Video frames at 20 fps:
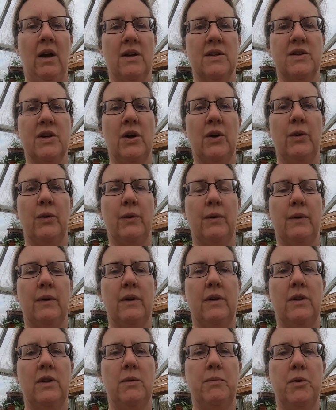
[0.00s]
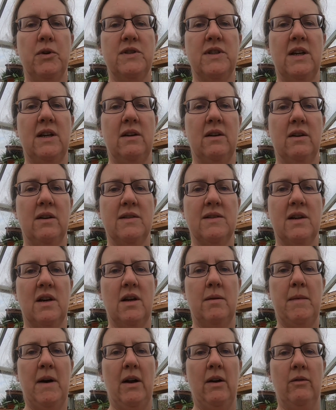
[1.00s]
So you put in a
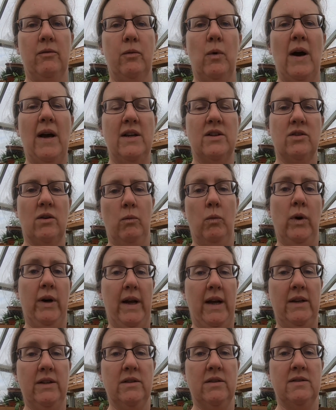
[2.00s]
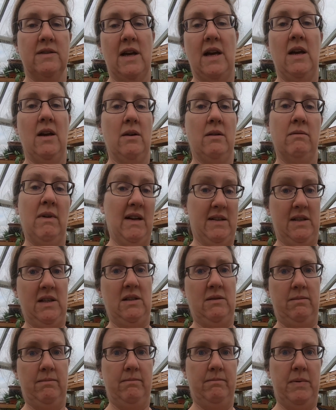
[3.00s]
certain amount of weight on one end, say an um,
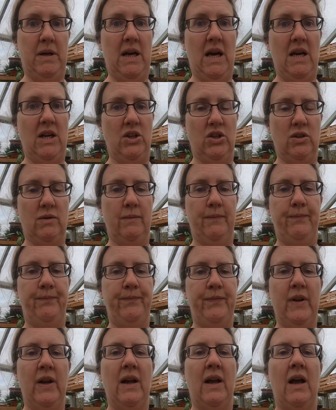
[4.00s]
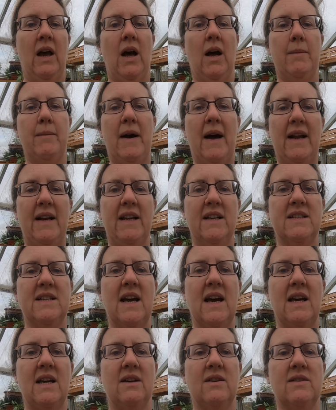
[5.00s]
acid pH, um, and it
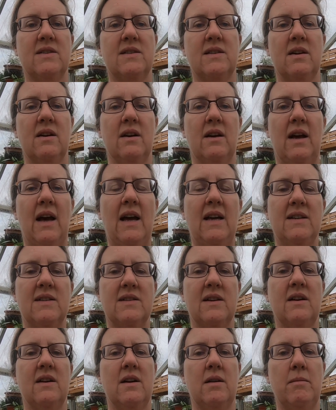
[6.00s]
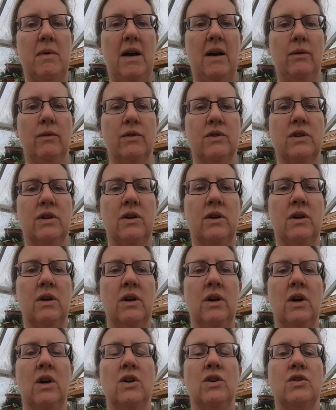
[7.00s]
takes a certain amount
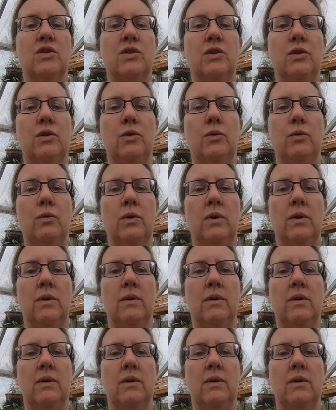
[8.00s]
to